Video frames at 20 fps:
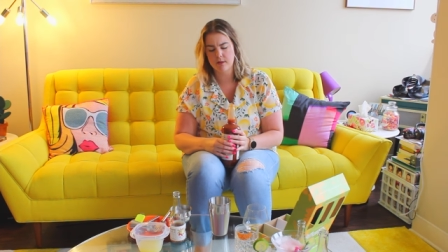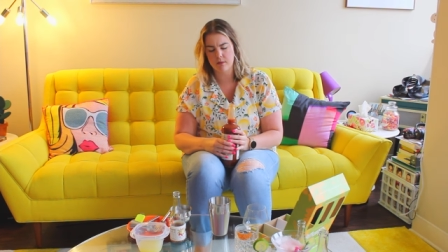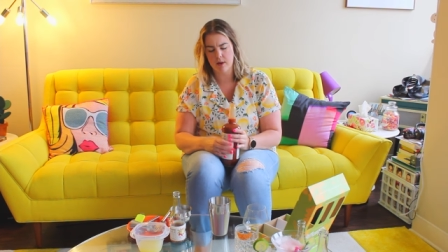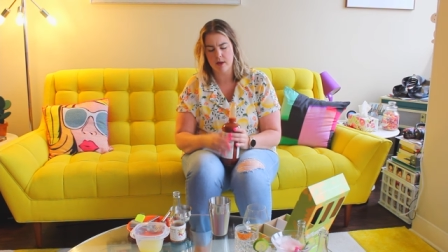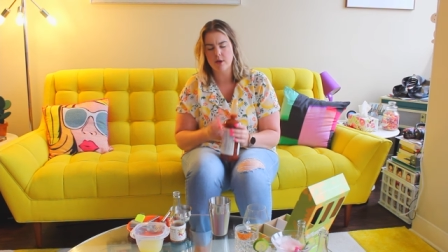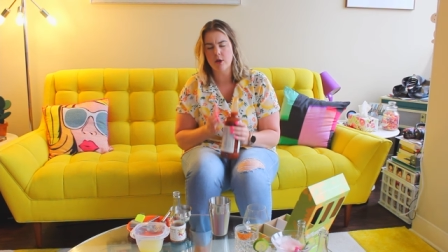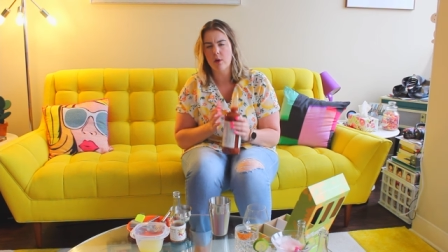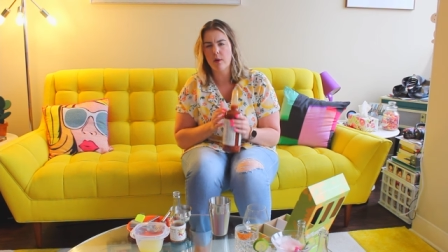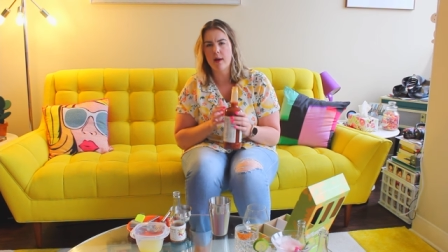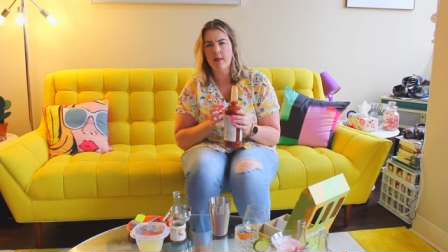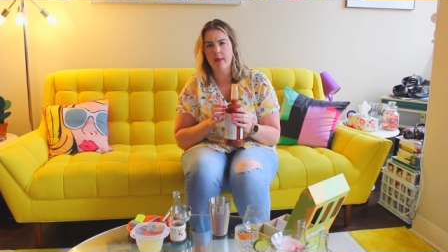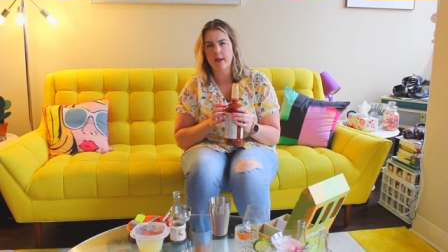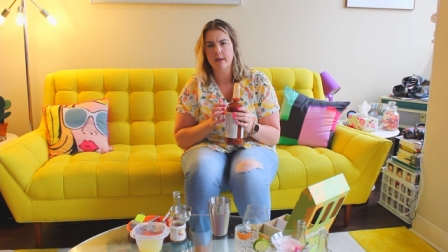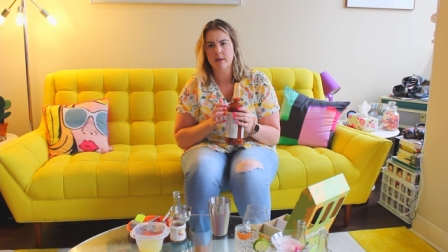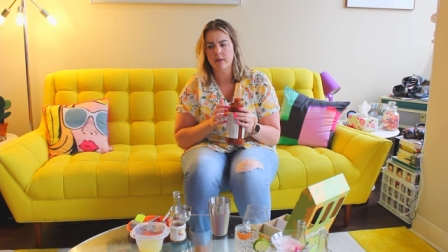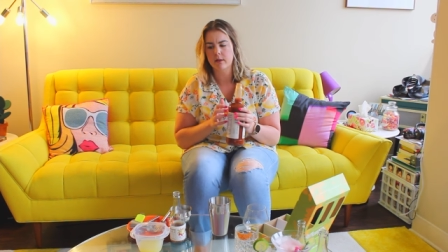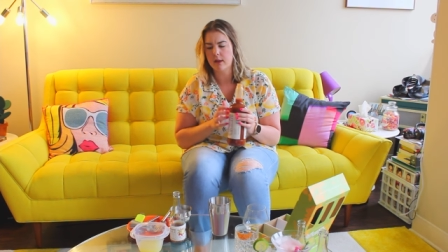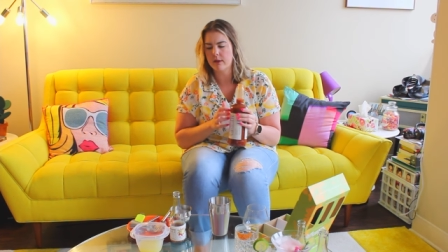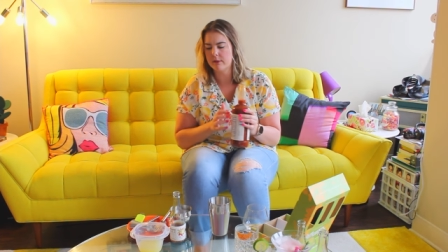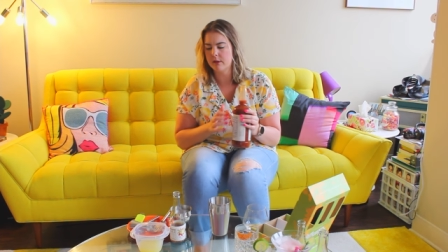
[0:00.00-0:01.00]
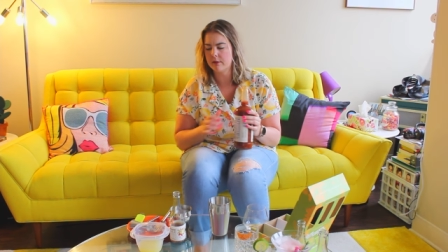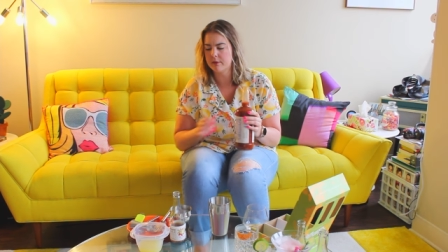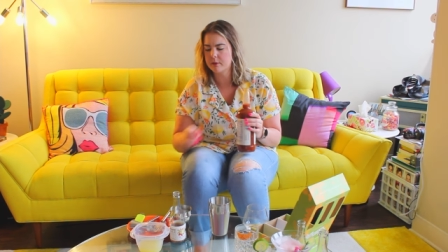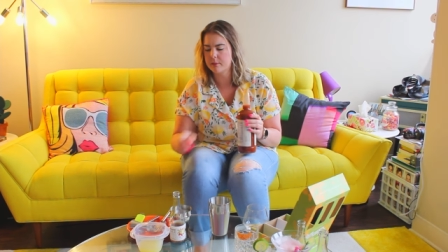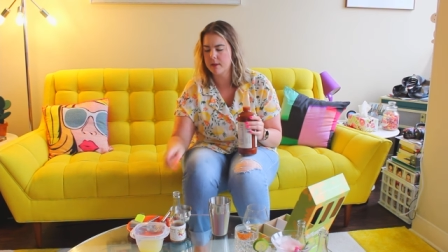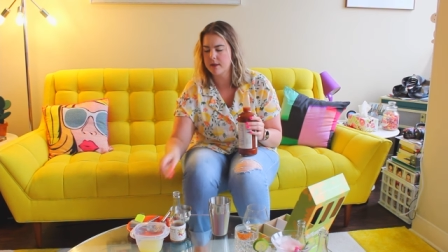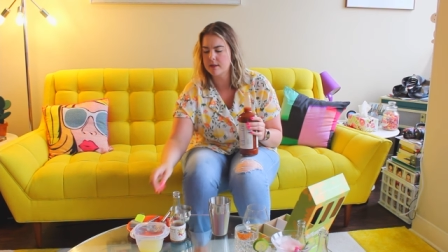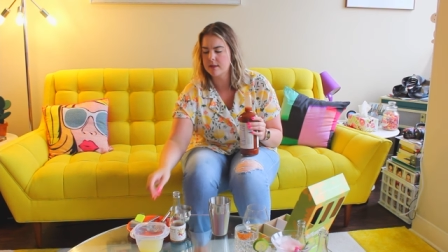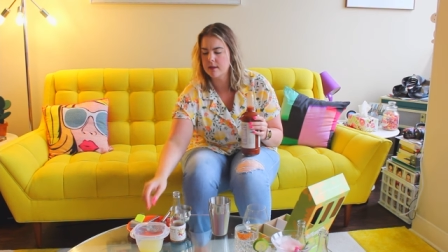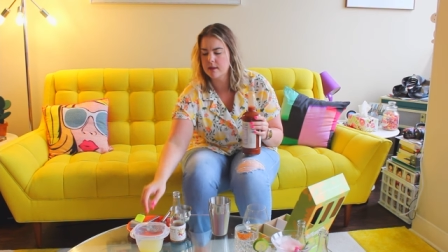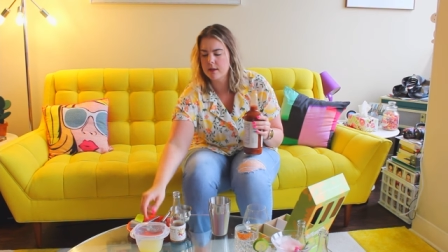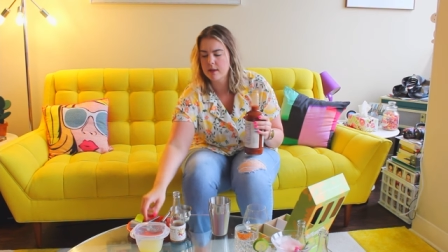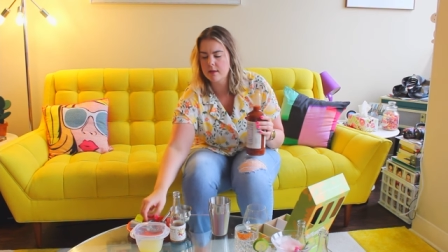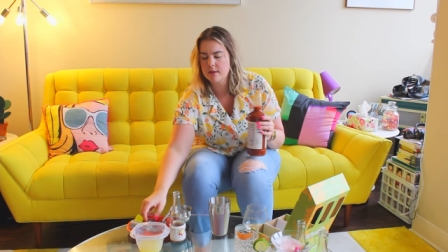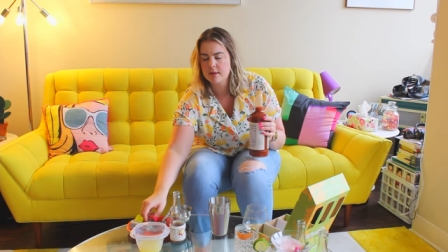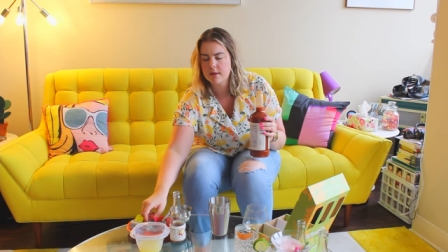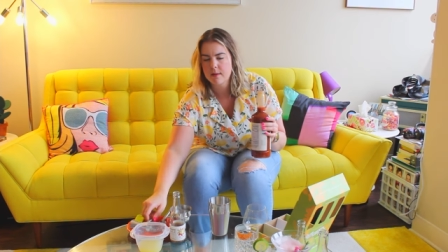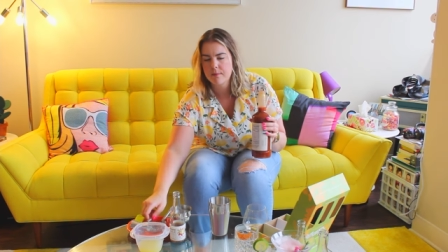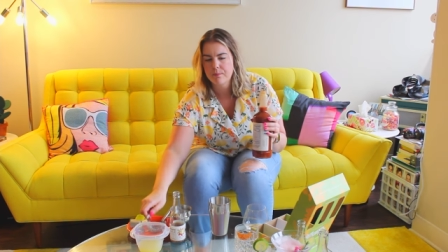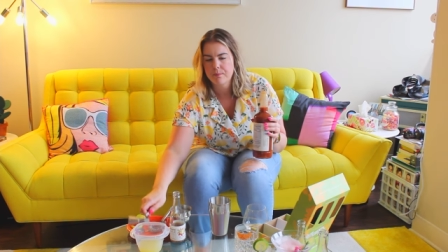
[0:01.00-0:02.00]
So I know I like the level of spice in
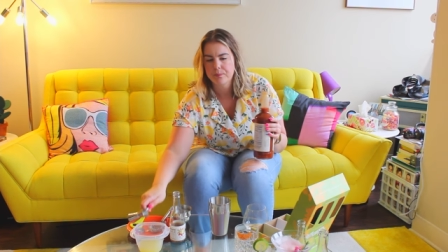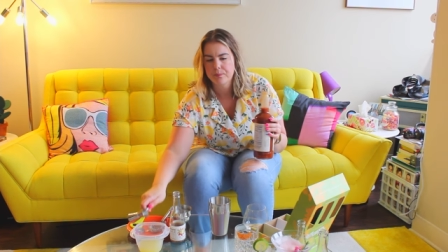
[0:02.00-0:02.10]
this.